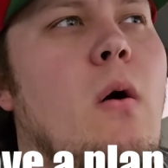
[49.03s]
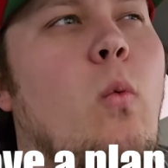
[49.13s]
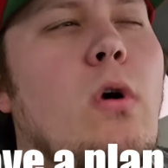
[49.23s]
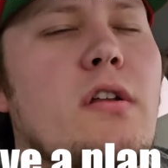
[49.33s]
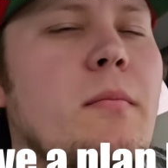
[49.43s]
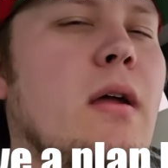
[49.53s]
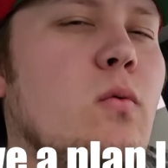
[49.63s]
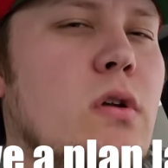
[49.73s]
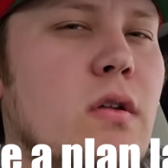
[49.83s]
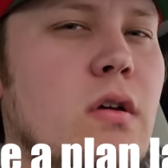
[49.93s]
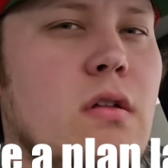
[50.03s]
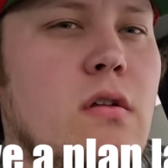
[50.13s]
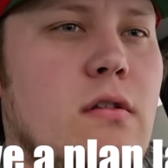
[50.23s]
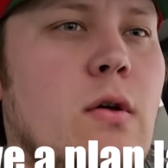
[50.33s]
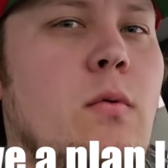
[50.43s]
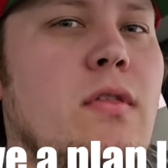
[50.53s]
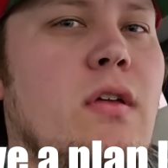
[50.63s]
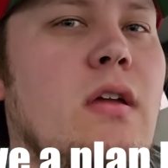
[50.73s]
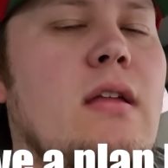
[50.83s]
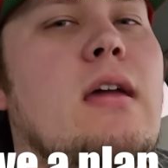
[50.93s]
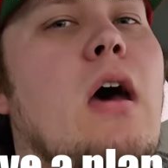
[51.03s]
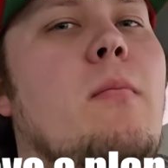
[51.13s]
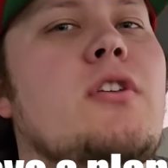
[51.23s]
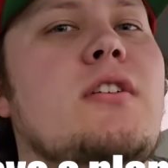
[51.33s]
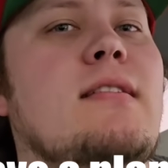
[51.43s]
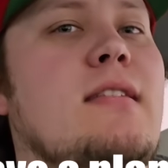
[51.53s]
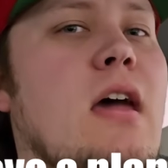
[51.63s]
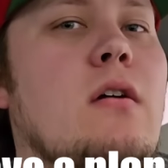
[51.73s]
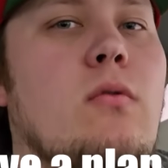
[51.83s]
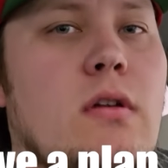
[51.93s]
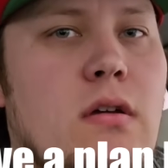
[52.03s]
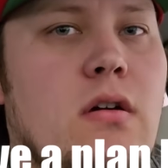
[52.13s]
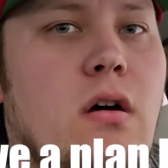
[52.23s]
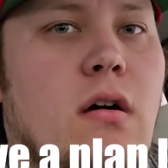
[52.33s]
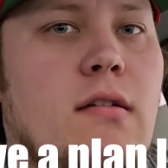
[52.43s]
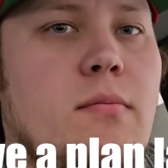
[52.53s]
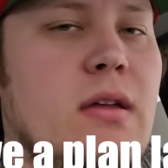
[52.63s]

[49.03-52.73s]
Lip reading: what am I really going to do with it and how much is that going to cost?